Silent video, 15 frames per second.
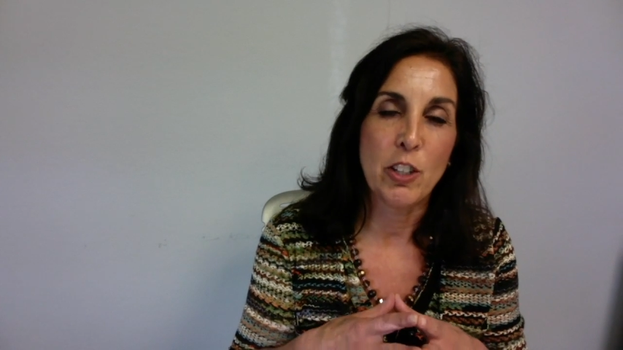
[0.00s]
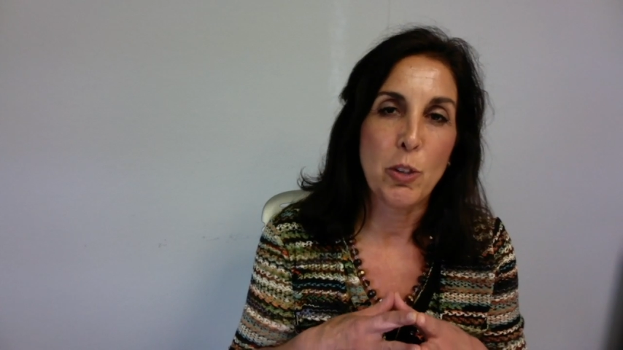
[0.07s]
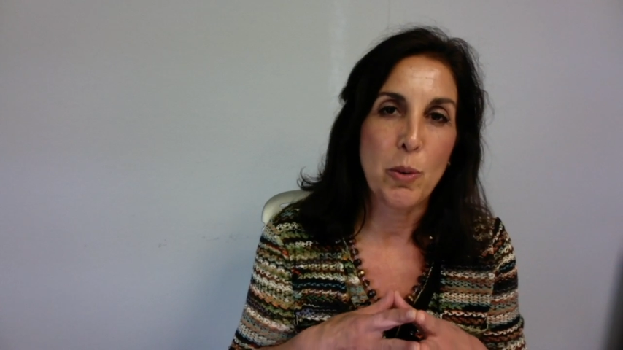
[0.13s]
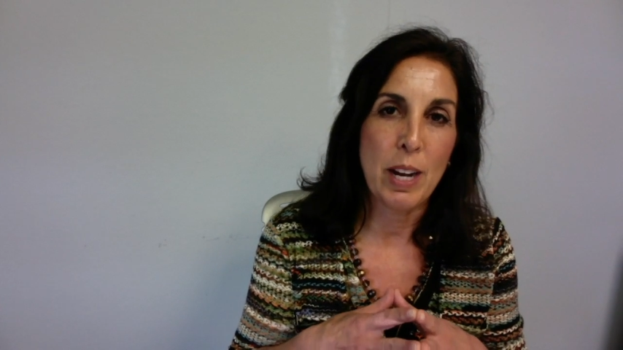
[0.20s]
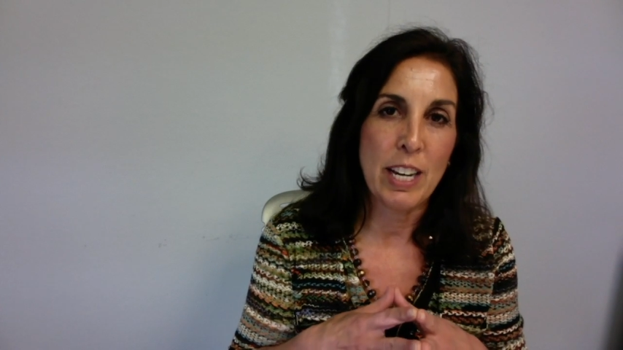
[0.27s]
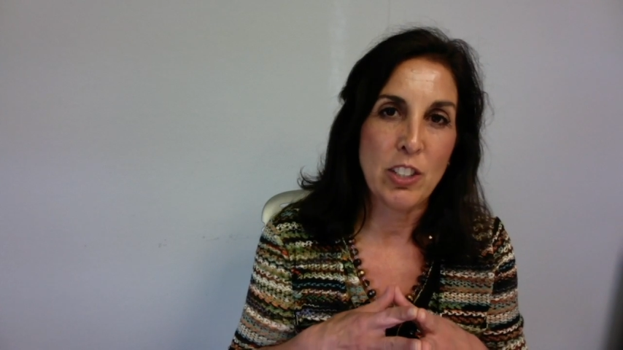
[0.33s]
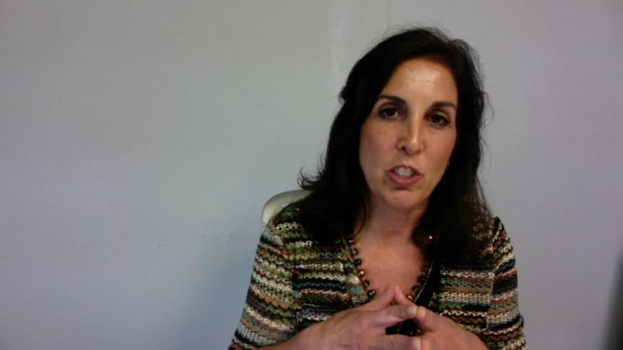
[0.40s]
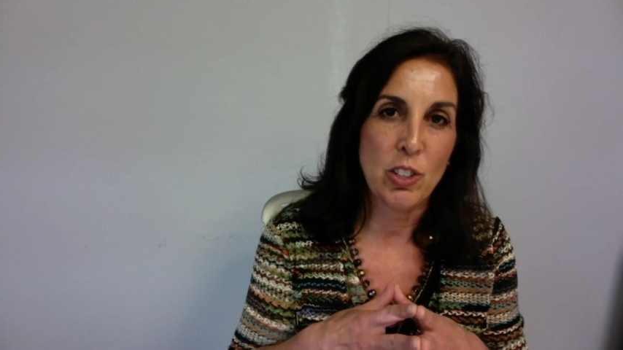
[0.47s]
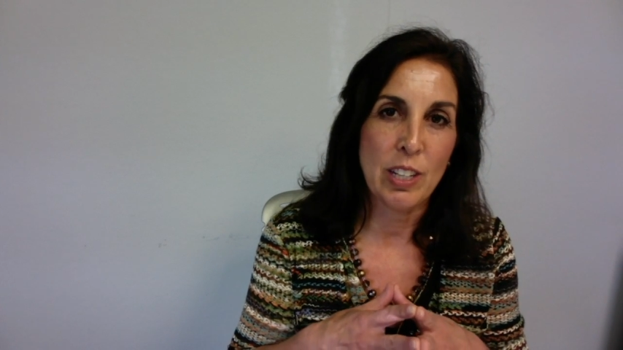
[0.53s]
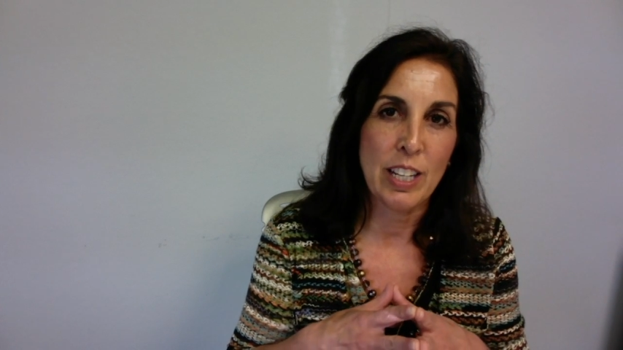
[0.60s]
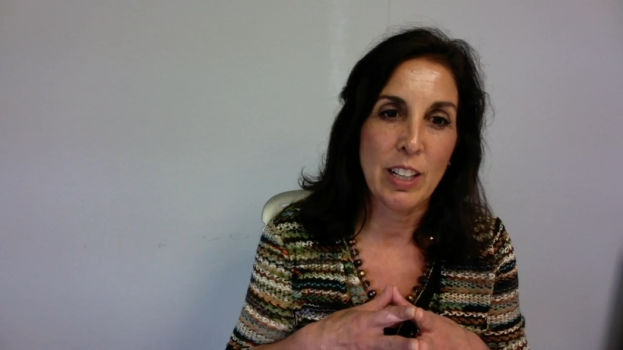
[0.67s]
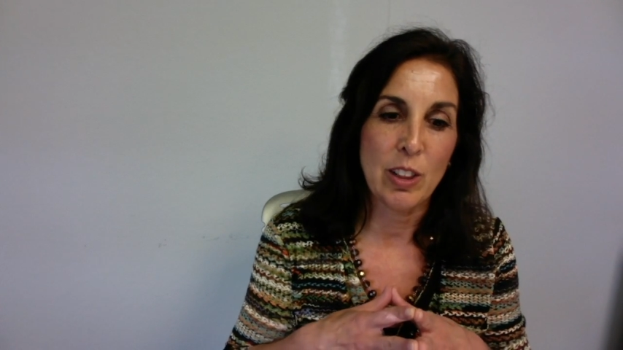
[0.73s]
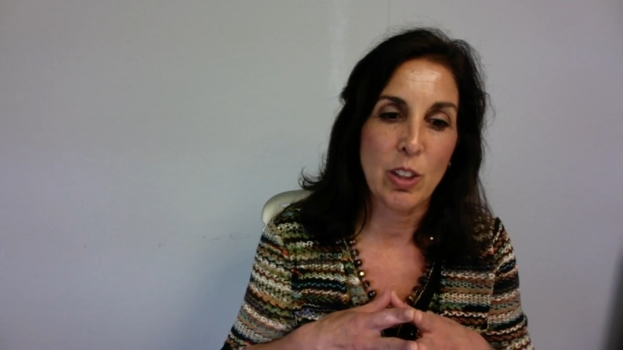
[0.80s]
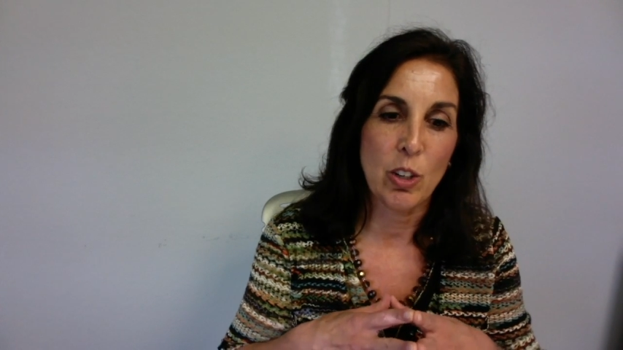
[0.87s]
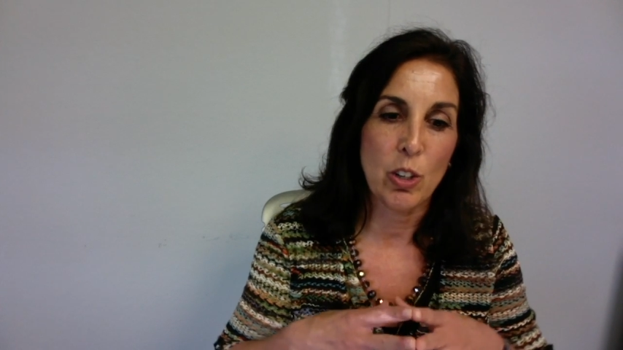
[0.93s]
you
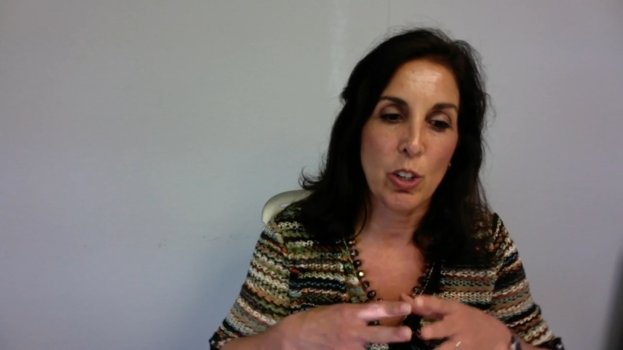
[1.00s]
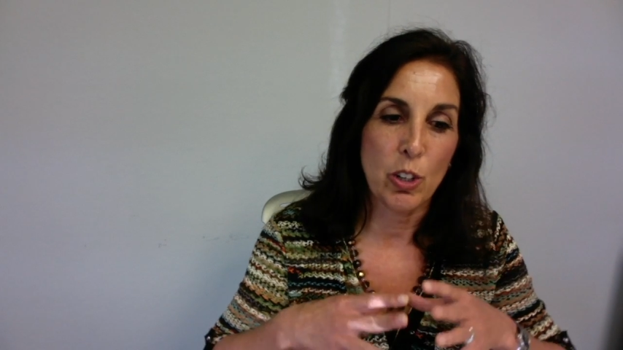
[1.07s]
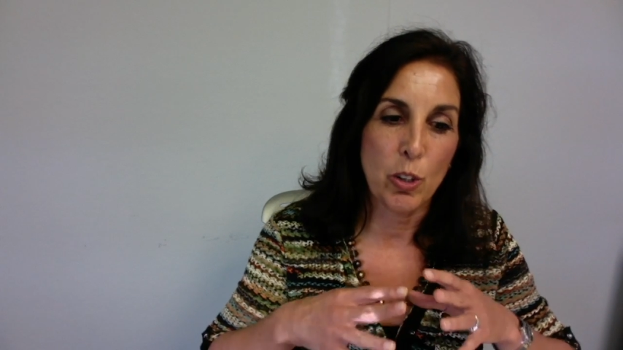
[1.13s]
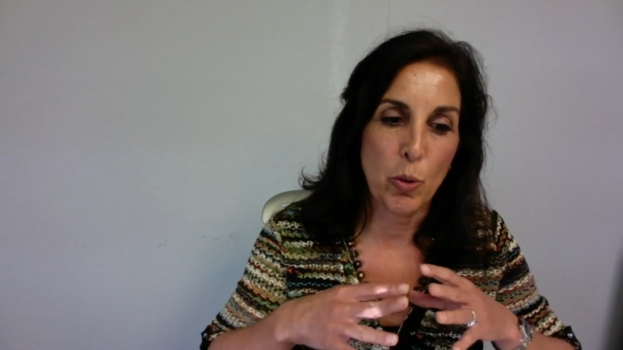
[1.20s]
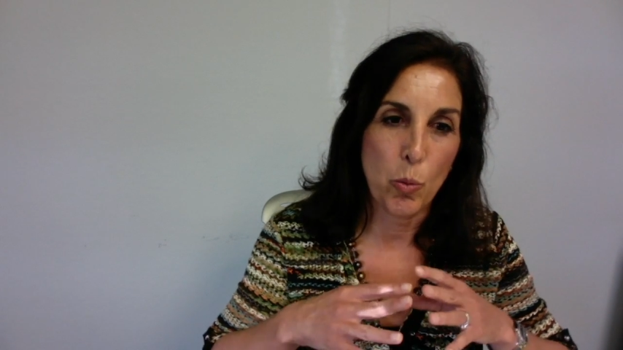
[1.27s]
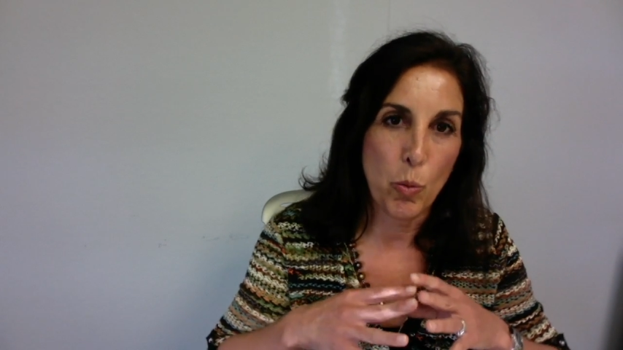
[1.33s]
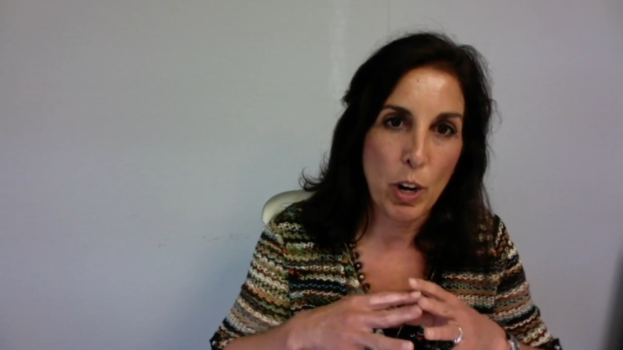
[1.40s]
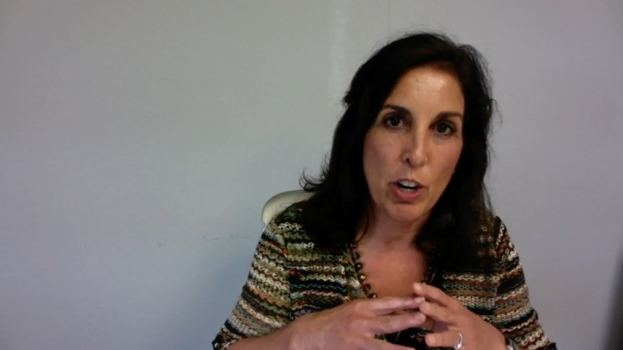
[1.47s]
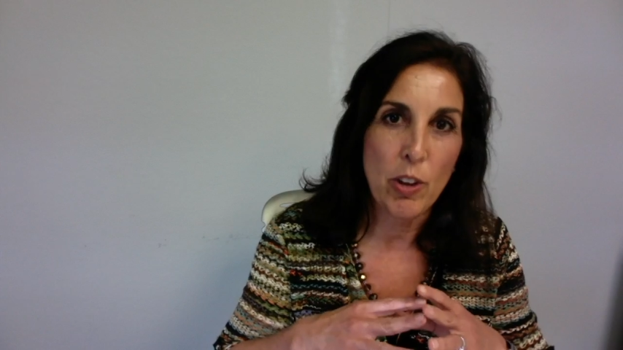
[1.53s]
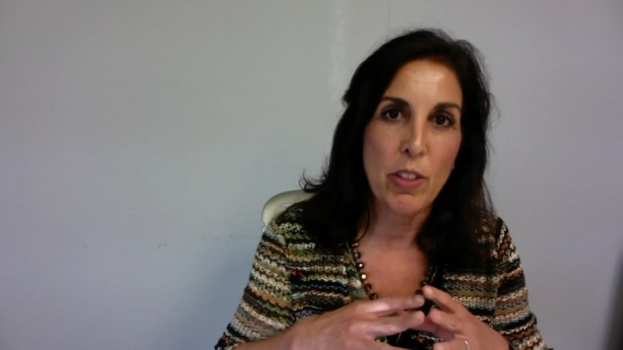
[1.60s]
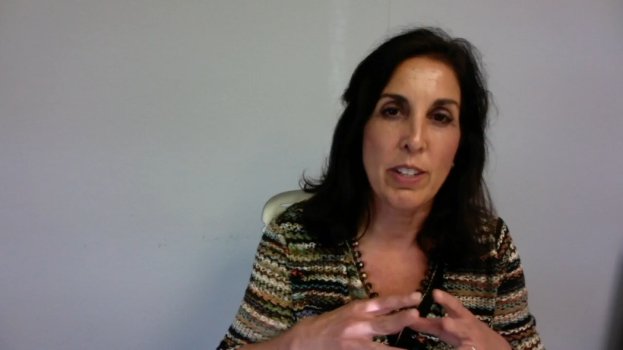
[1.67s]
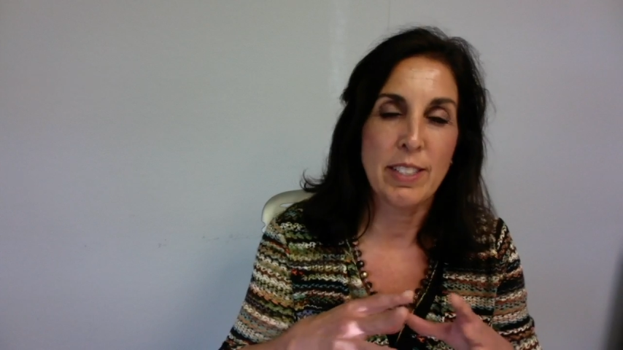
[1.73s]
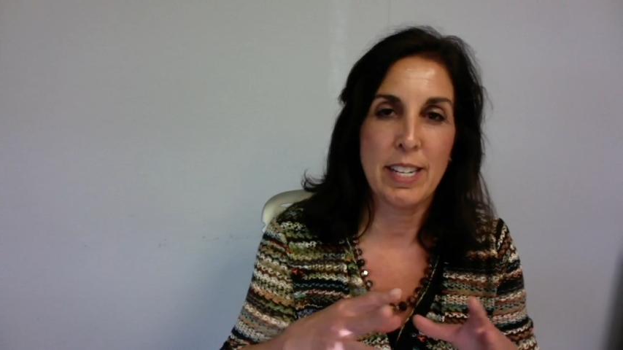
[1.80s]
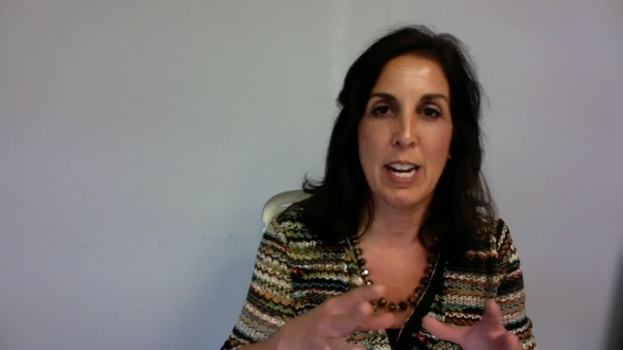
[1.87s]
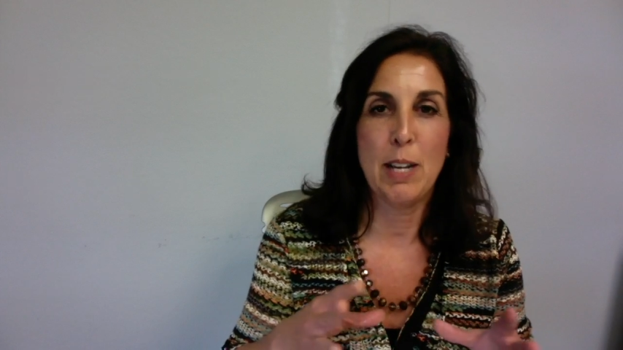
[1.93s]
actually learn what are
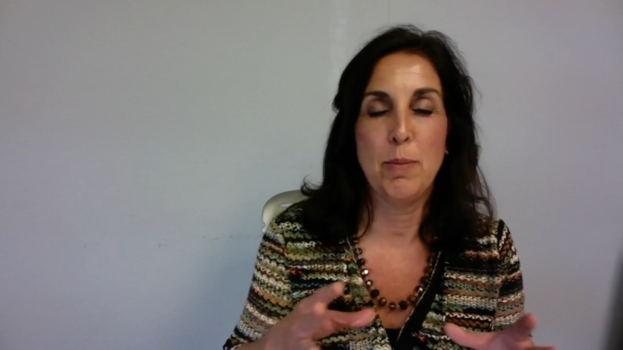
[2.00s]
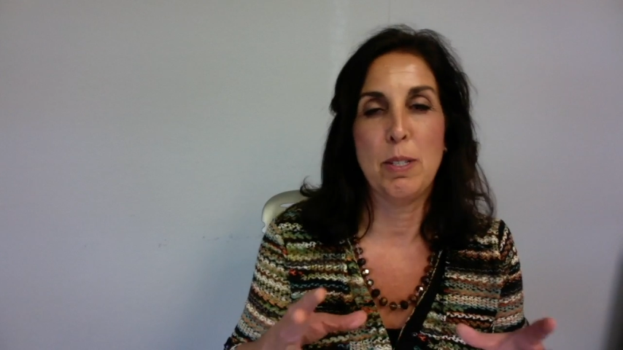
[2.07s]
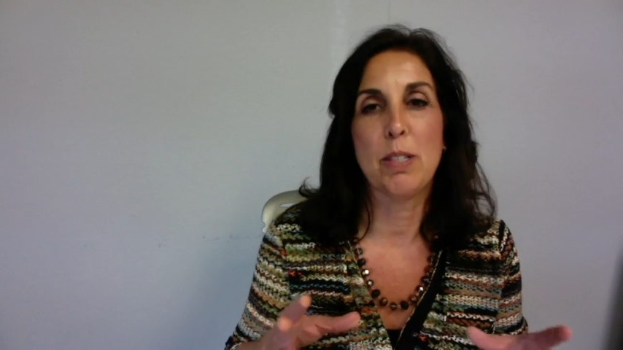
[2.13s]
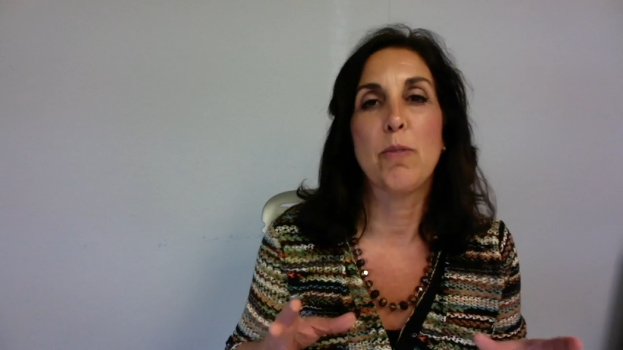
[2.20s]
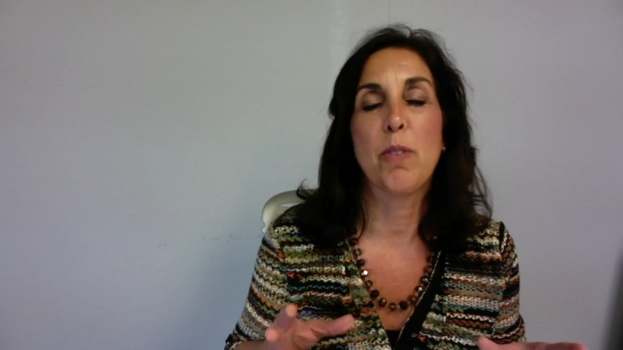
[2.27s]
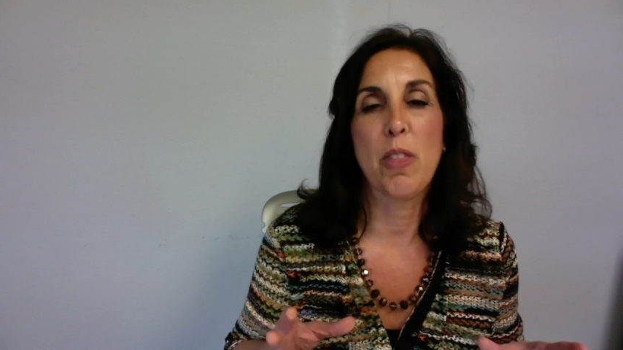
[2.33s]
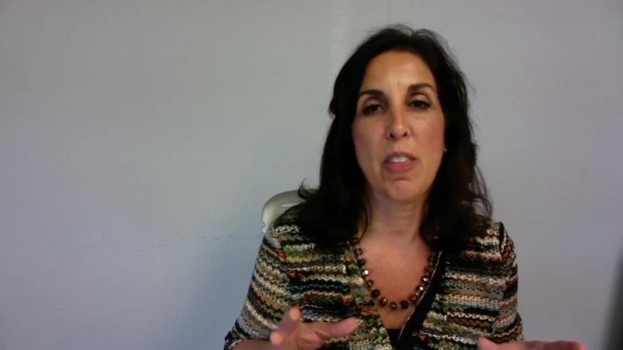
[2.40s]
the types of